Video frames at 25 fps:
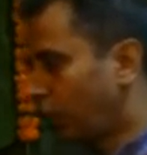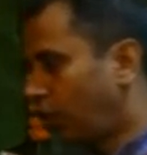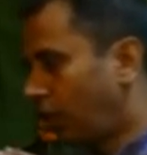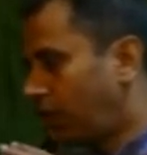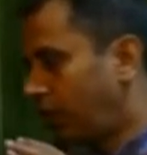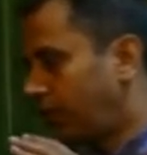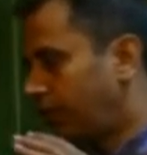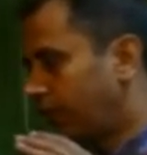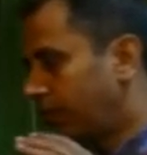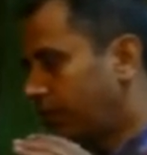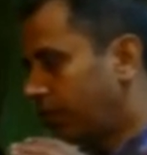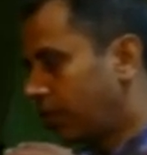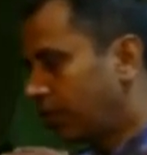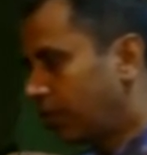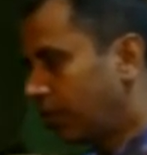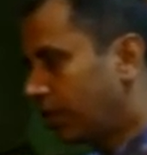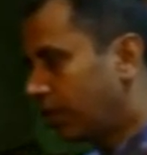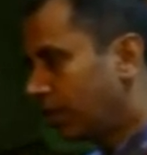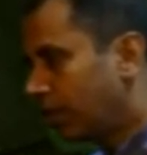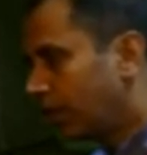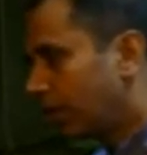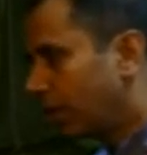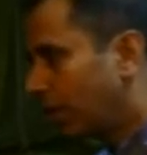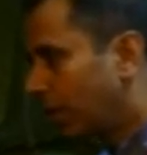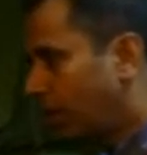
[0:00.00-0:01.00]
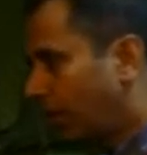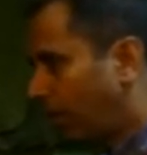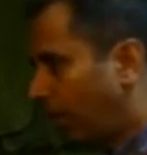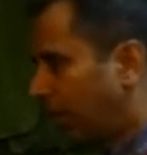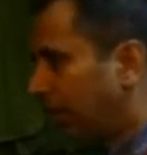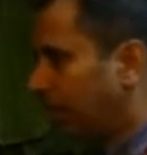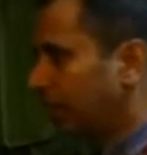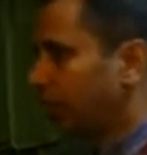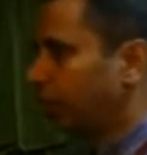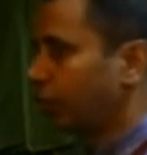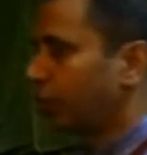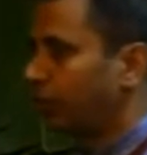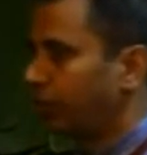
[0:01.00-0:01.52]
of
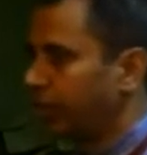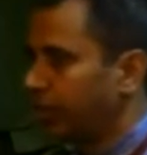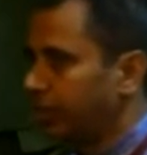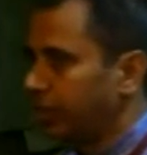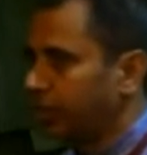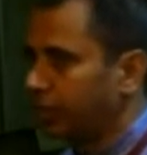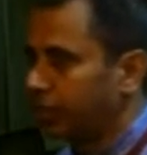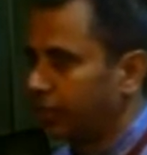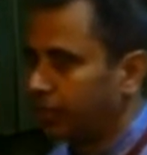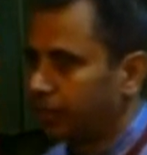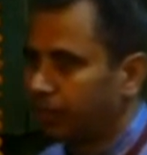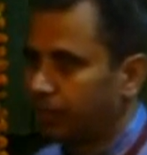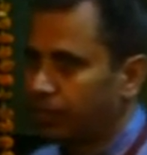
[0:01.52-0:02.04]
Rwandan students?